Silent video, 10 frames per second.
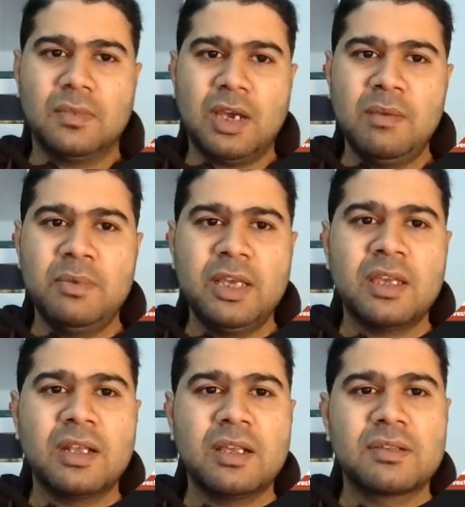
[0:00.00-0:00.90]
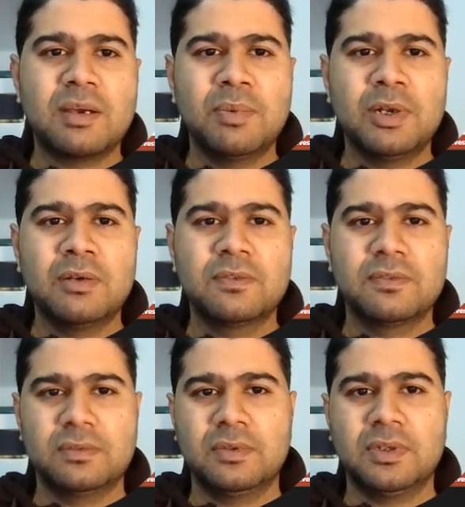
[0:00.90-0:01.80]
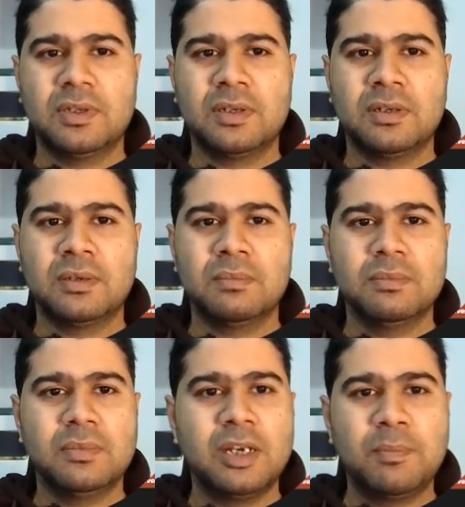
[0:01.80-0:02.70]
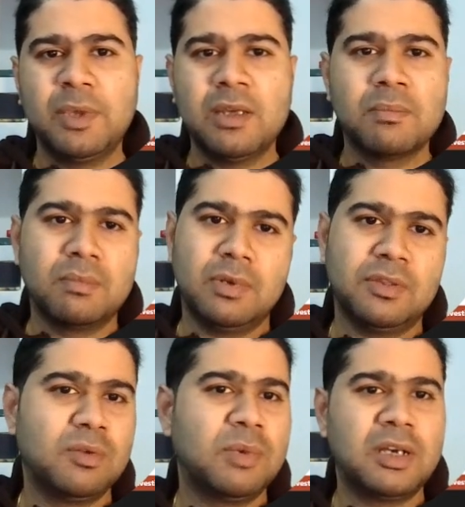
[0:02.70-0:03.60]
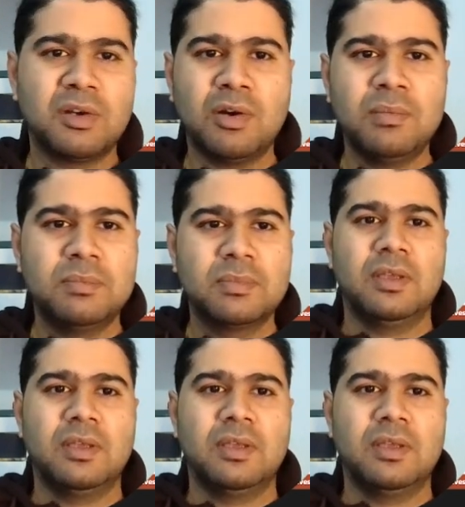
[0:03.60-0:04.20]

I am taking an example of that PM Resume at Adobe.